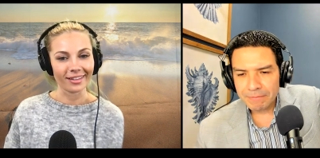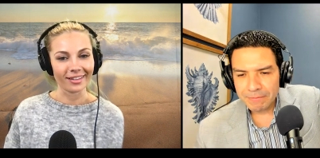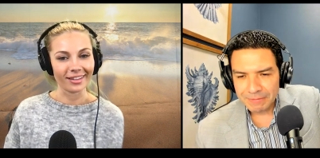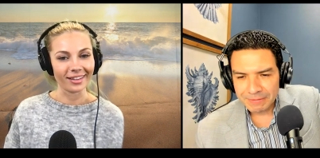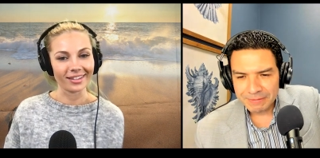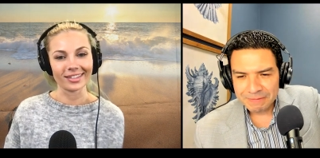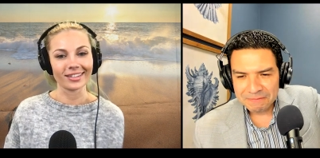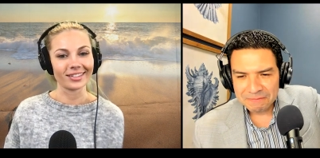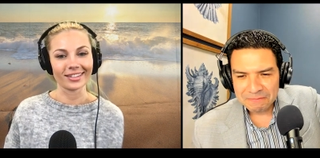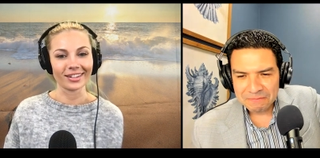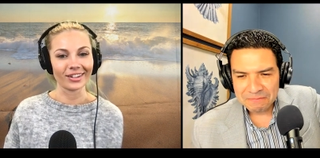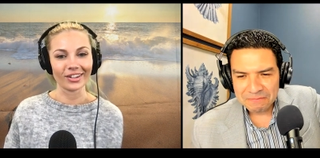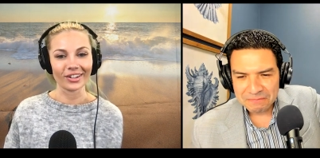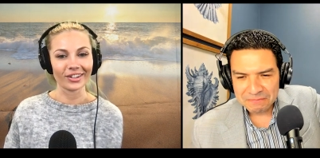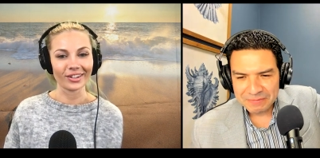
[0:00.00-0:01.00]
Speaker 1: this isn't a
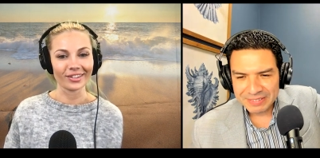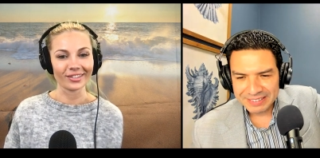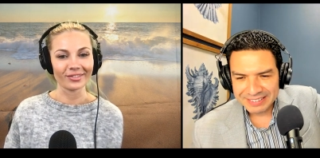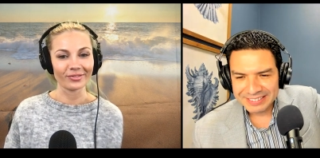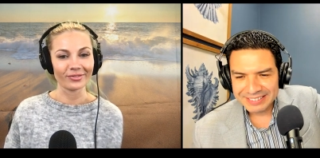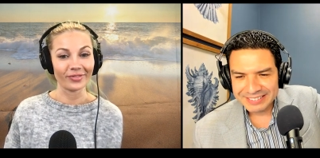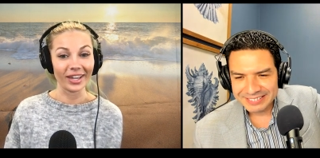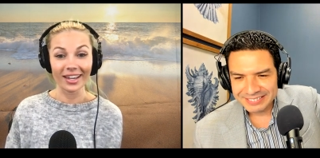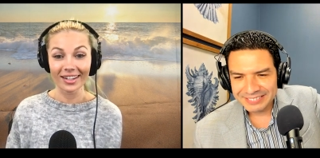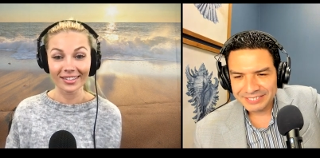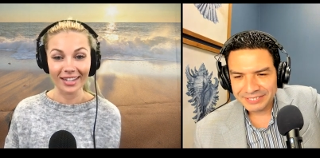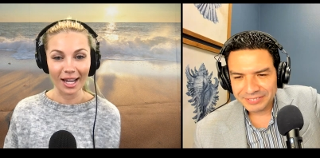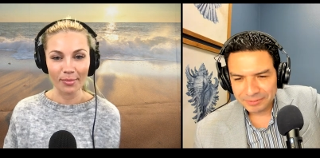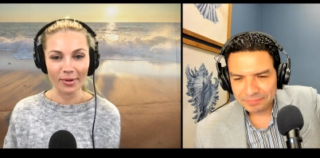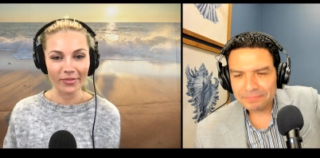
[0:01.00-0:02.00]
good fit
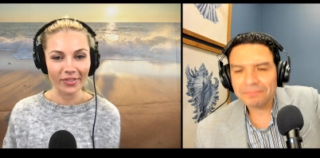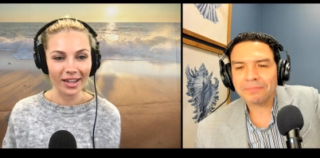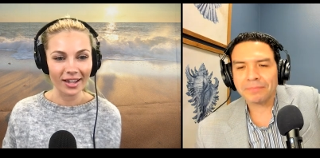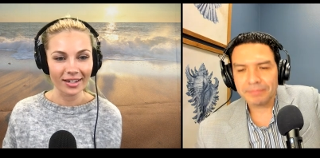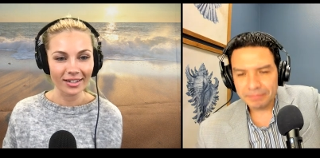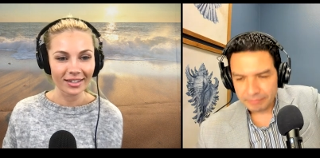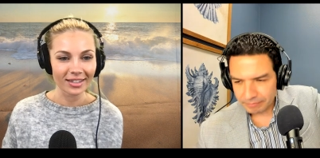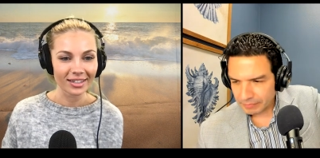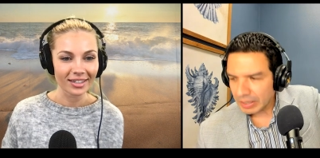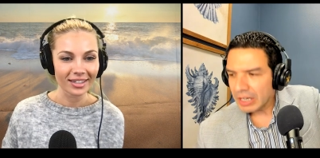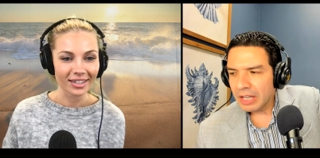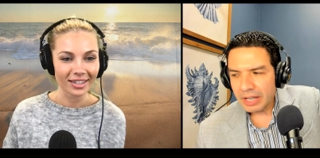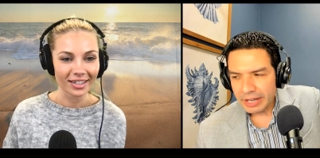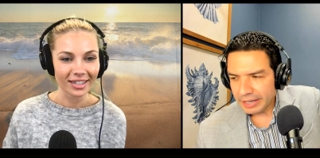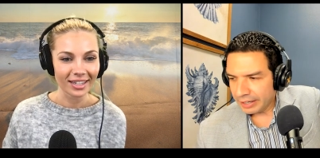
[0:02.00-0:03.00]
type of thing?
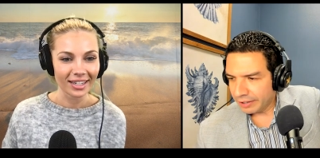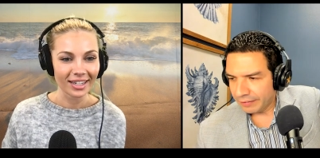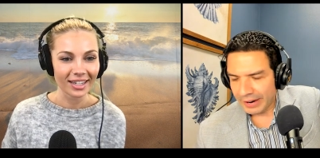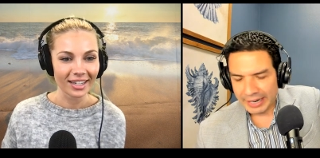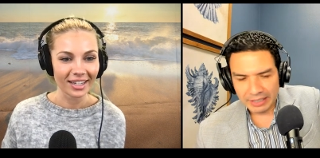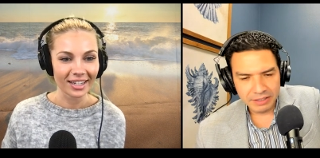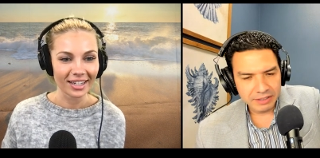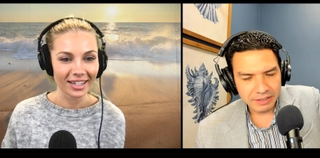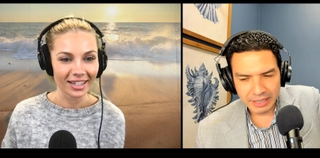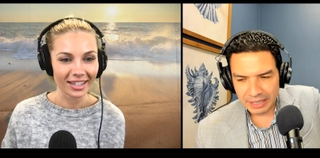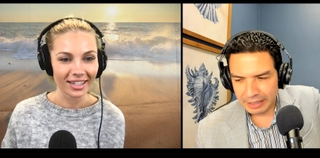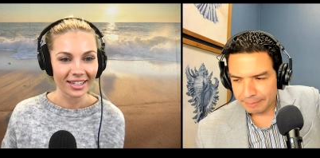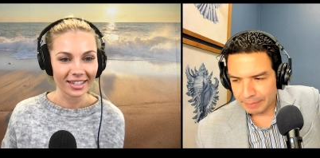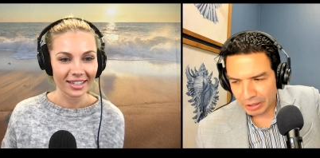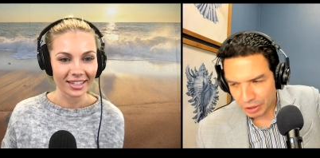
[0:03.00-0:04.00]
Speaker 2: Correct.
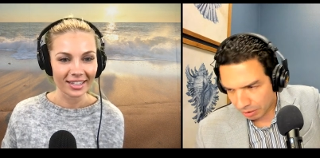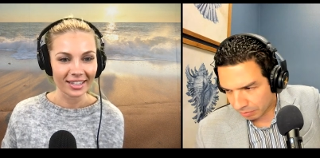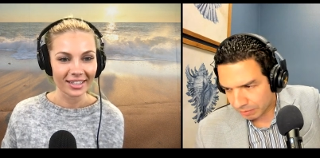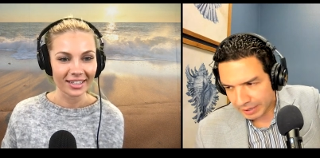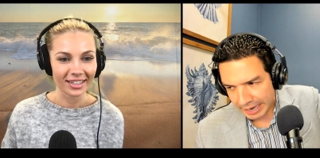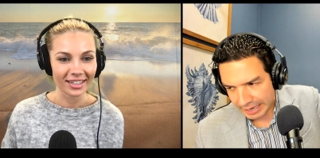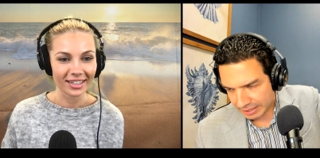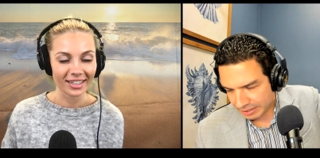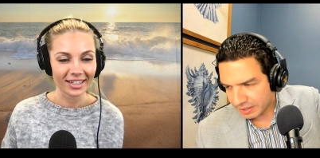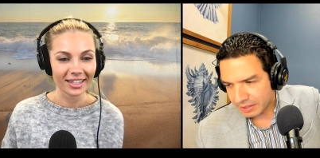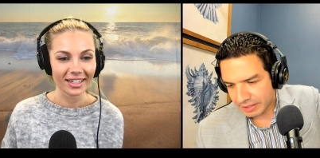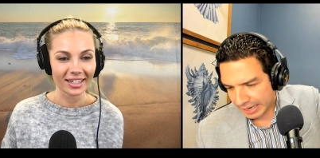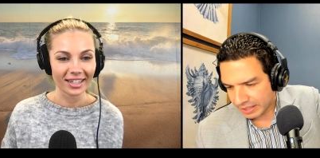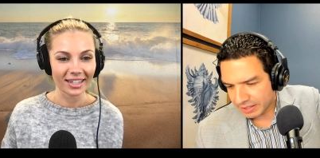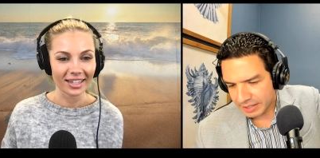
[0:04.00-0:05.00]
Um, no,
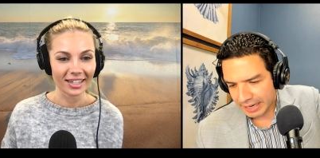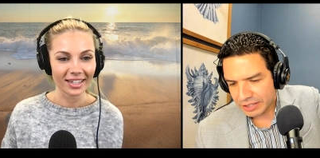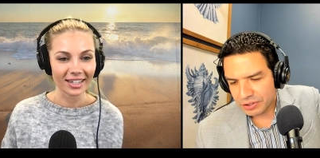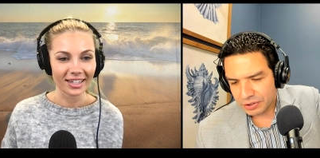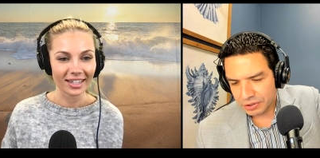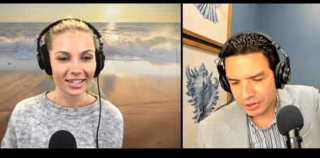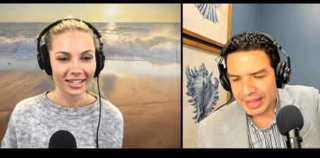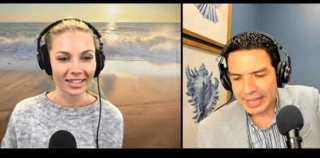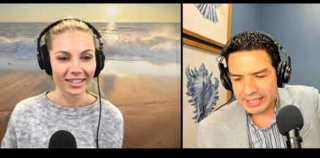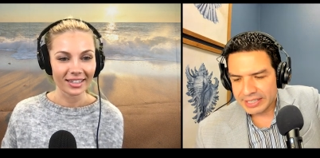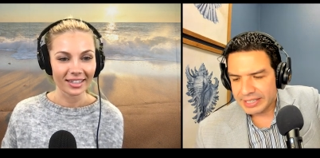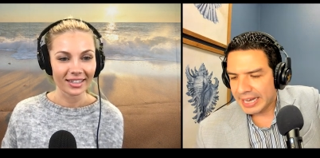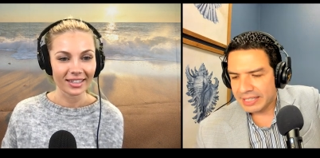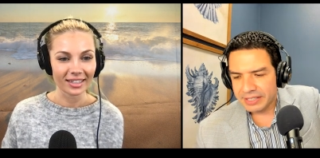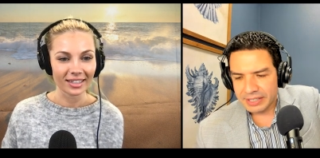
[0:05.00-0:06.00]
yes, yes. The answer to that
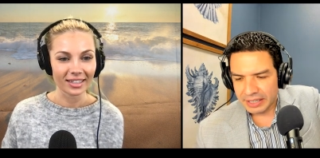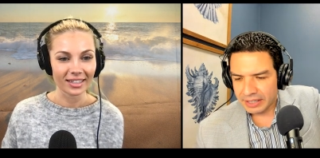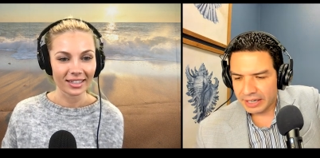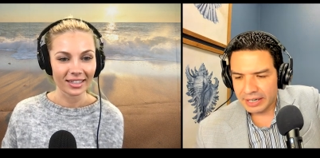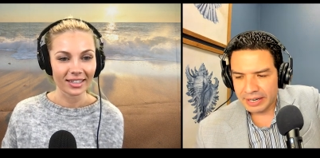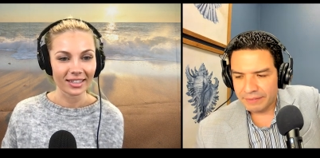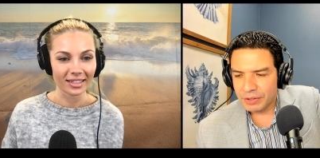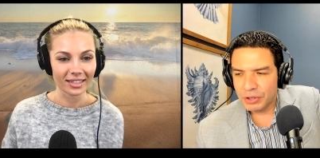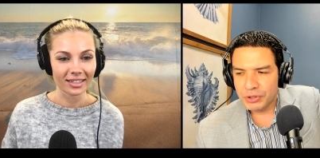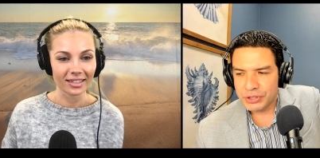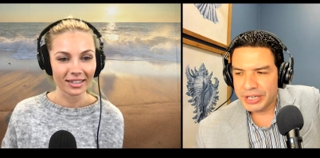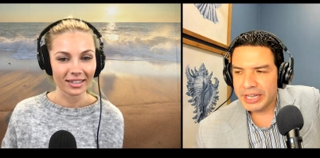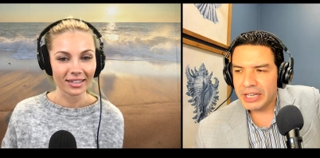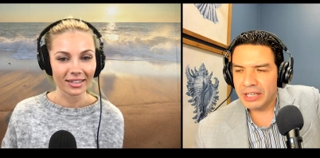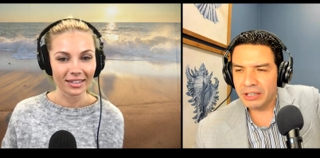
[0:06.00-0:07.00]
is yes. And and if you
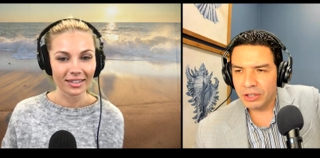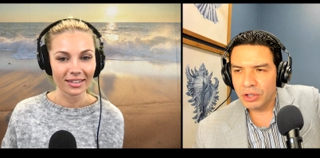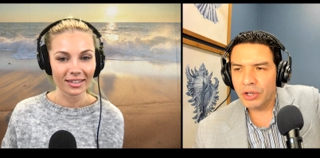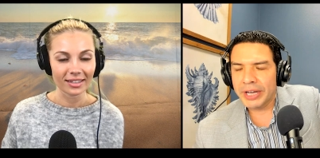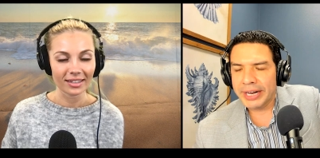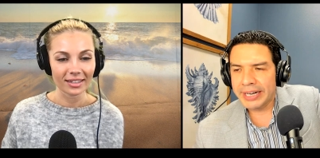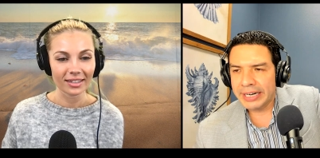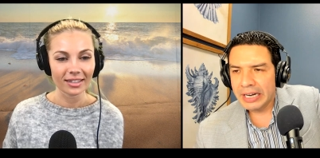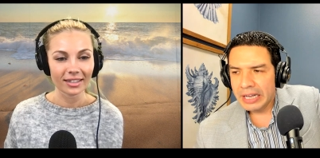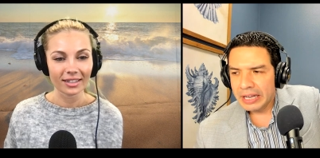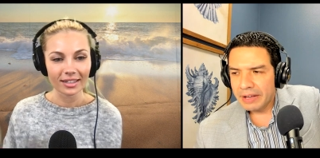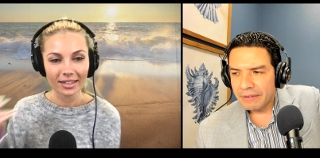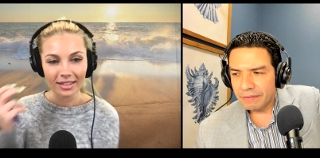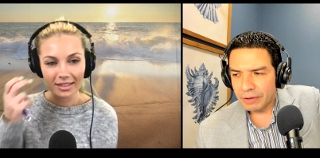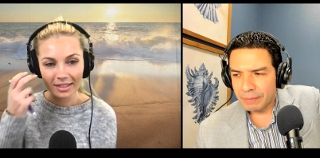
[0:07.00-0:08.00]
see and look at it
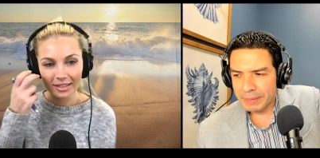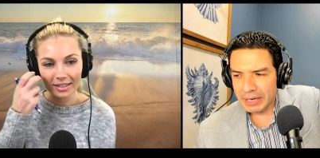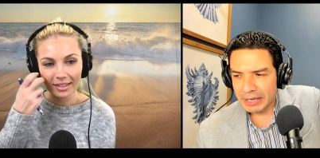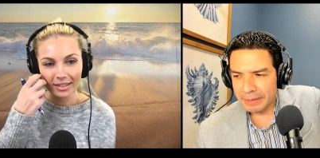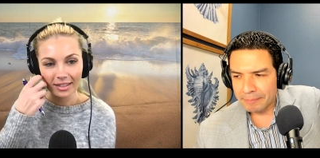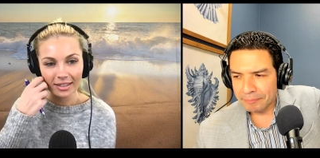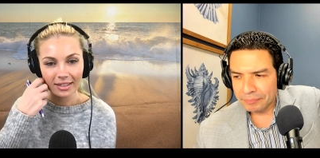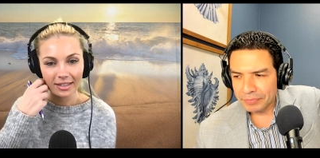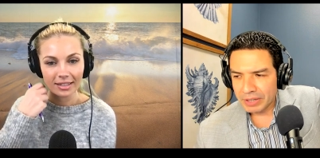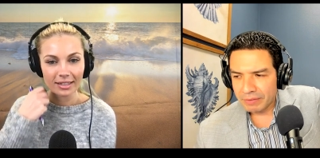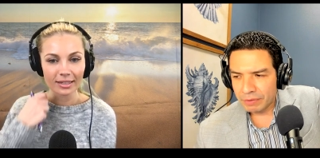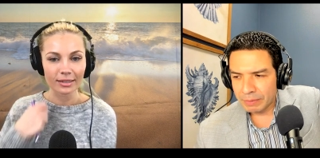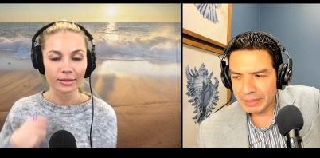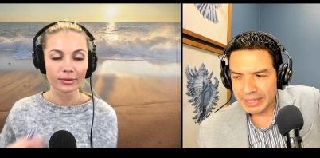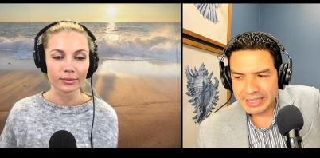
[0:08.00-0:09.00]
from um, from